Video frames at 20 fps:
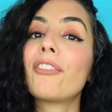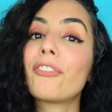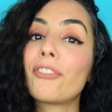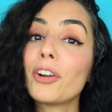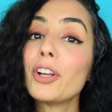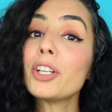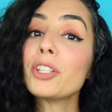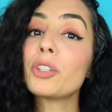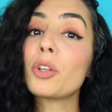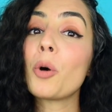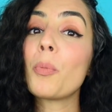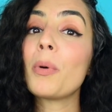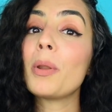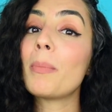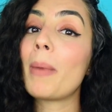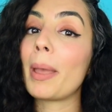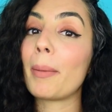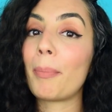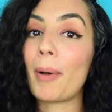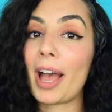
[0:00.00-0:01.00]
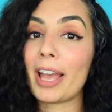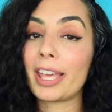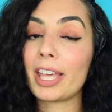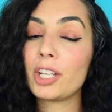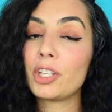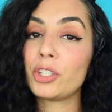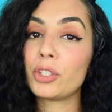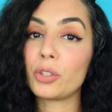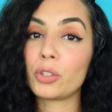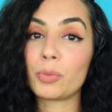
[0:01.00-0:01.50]
first opened my
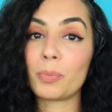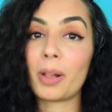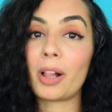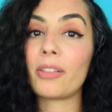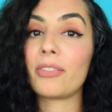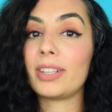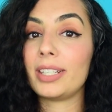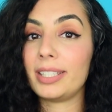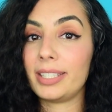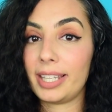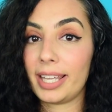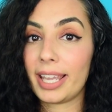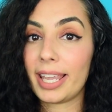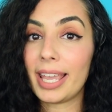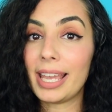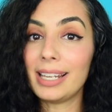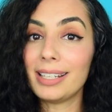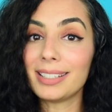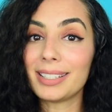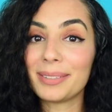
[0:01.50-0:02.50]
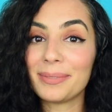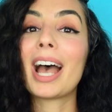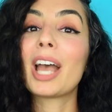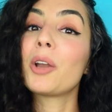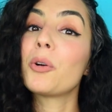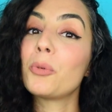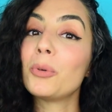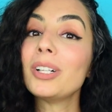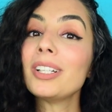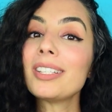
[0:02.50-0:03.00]
package to smell this decant,
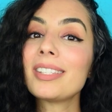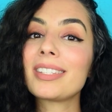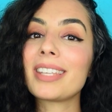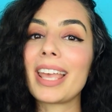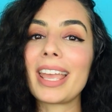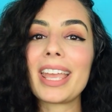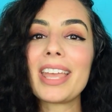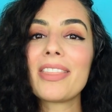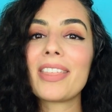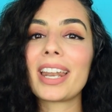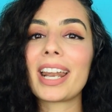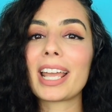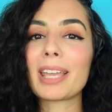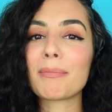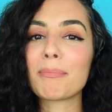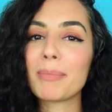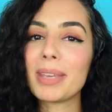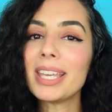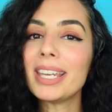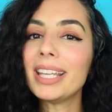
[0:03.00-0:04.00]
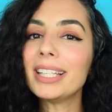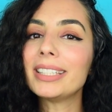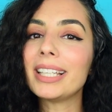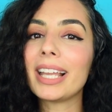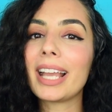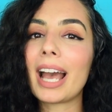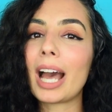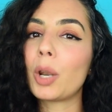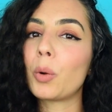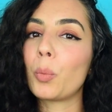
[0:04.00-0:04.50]
I will say that I immediately
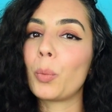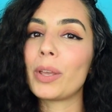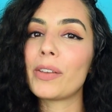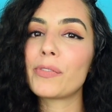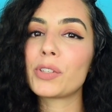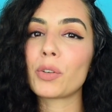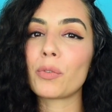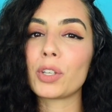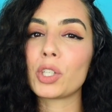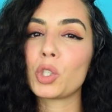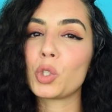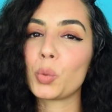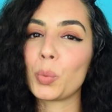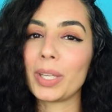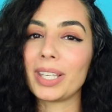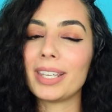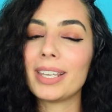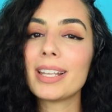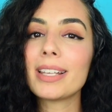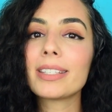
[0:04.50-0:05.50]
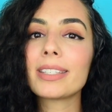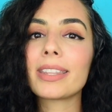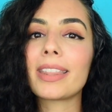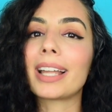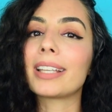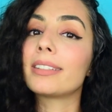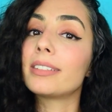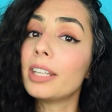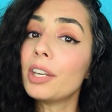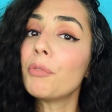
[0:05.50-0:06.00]
got whiffs of a sweetness
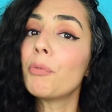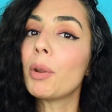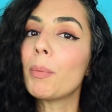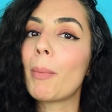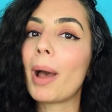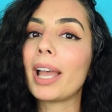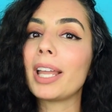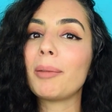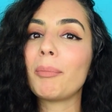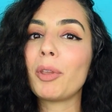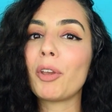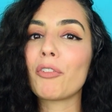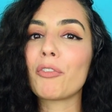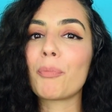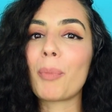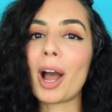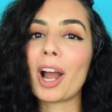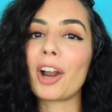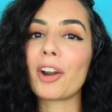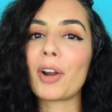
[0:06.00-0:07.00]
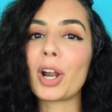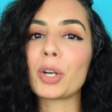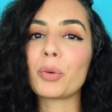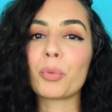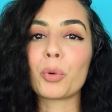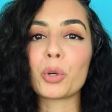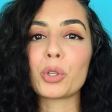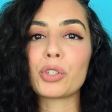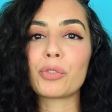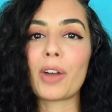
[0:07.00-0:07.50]
that did remind me of Baccarat
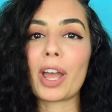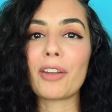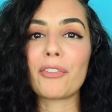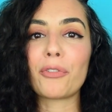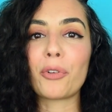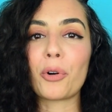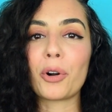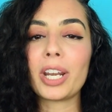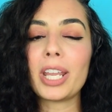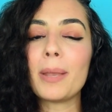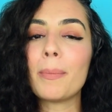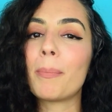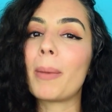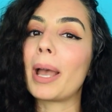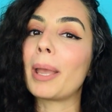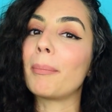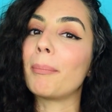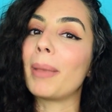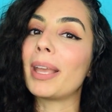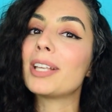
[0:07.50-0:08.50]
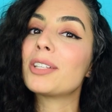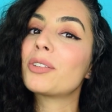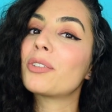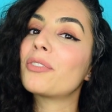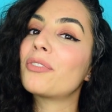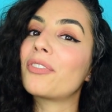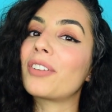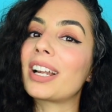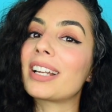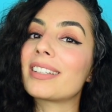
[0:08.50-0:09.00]
Rouge 540 by
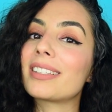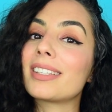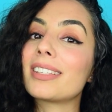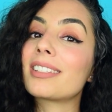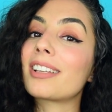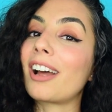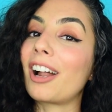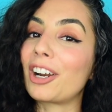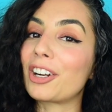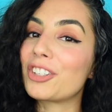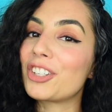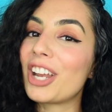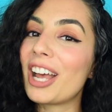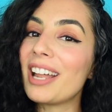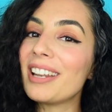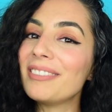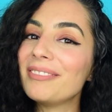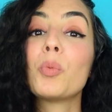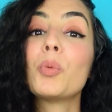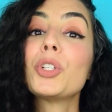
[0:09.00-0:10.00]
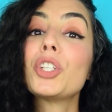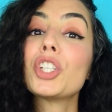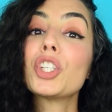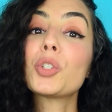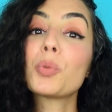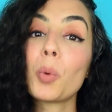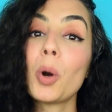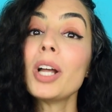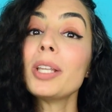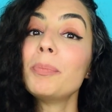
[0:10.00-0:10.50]
Maison Francis Kurkdjian, which
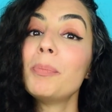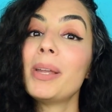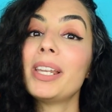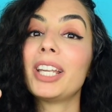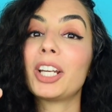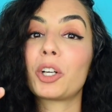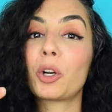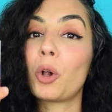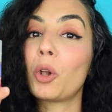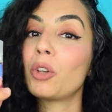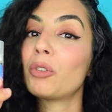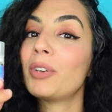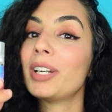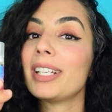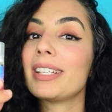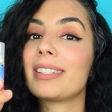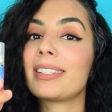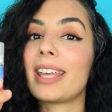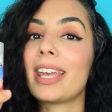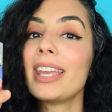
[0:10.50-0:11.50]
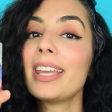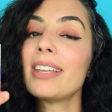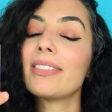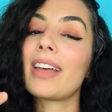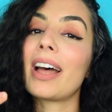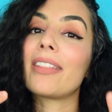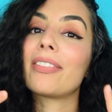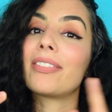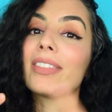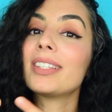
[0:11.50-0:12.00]
is what many are already saying
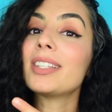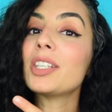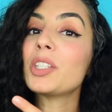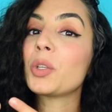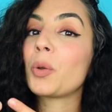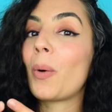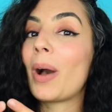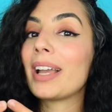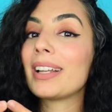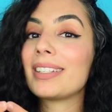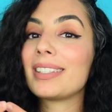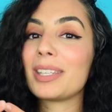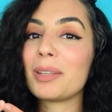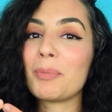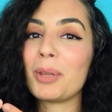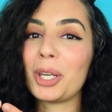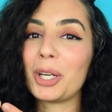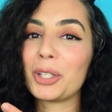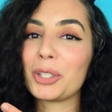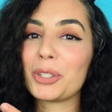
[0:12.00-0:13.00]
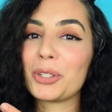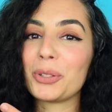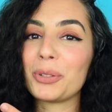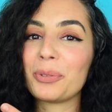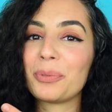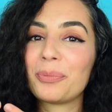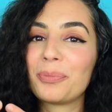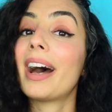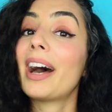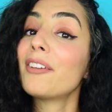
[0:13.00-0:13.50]
that this is quite similar to.
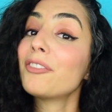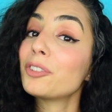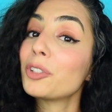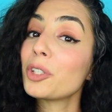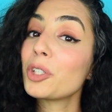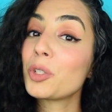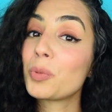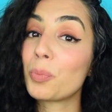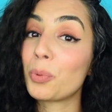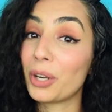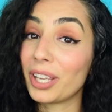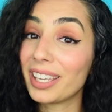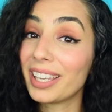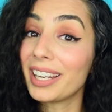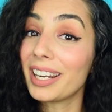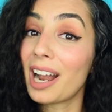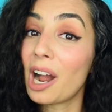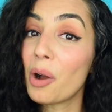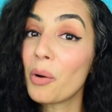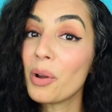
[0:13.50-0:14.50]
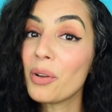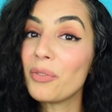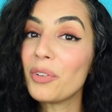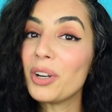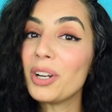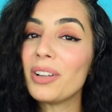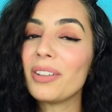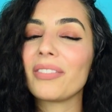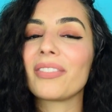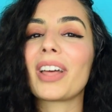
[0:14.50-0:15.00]
After spraying it, however,
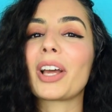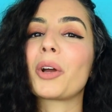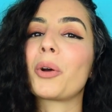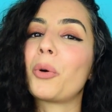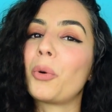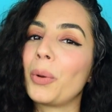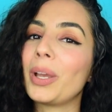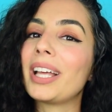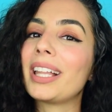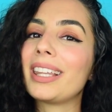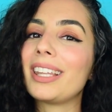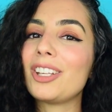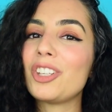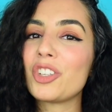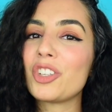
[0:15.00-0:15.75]
that quickly